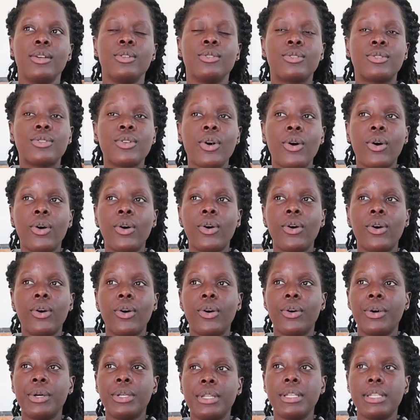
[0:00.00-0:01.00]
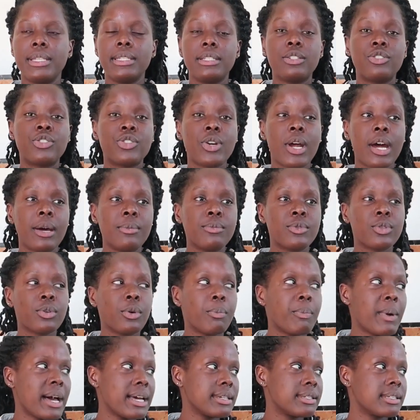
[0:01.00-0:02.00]
So trams
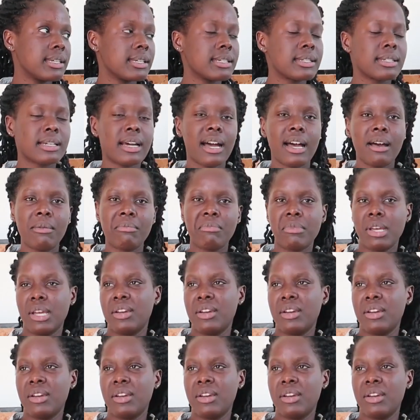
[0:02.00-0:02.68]
or buses come